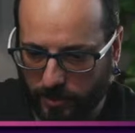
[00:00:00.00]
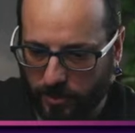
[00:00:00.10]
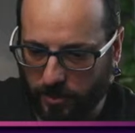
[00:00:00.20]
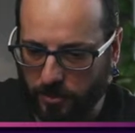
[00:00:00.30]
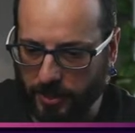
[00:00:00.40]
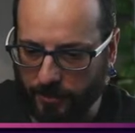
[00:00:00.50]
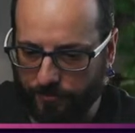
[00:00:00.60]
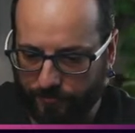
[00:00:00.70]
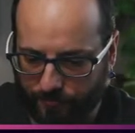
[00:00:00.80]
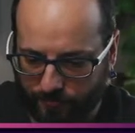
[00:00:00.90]
Okay,
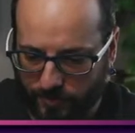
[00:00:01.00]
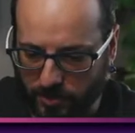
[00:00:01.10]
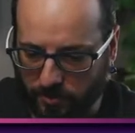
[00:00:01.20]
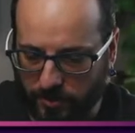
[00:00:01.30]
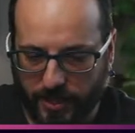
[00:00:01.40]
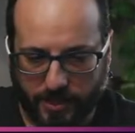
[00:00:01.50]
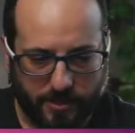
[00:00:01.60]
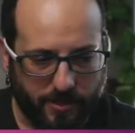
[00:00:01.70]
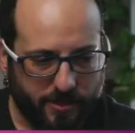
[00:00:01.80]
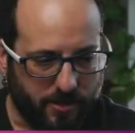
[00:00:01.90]
so this
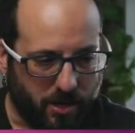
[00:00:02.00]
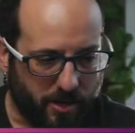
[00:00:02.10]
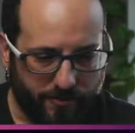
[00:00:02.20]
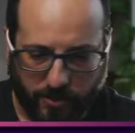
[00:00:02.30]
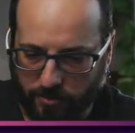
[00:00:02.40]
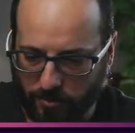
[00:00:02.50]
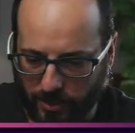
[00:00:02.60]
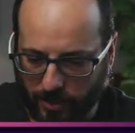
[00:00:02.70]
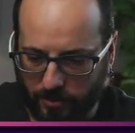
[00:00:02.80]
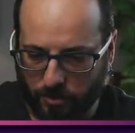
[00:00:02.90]
is off and
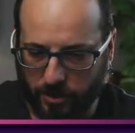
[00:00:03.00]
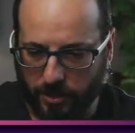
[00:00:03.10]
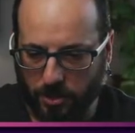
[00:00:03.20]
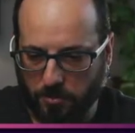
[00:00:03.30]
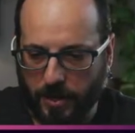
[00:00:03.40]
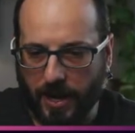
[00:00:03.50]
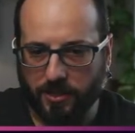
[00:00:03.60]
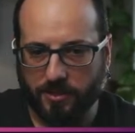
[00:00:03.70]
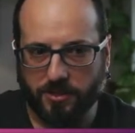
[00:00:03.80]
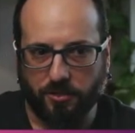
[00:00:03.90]
running. We're going to go back
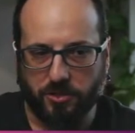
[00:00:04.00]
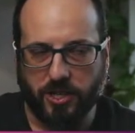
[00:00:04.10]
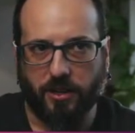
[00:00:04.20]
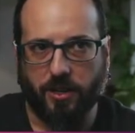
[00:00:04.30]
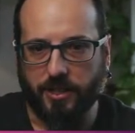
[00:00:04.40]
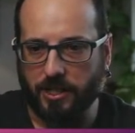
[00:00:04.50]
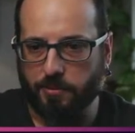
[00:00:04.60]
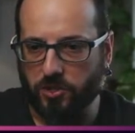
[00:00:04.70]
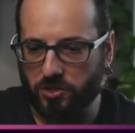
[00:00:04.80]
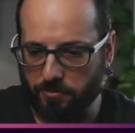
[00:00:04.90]
to check on the
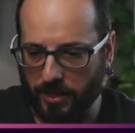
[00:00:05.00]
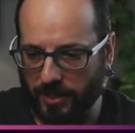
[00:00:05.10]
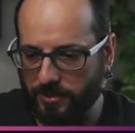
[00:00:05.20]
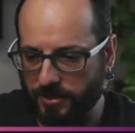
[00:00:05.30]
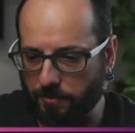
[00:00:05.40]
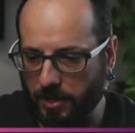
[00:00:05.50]
image to maze. That might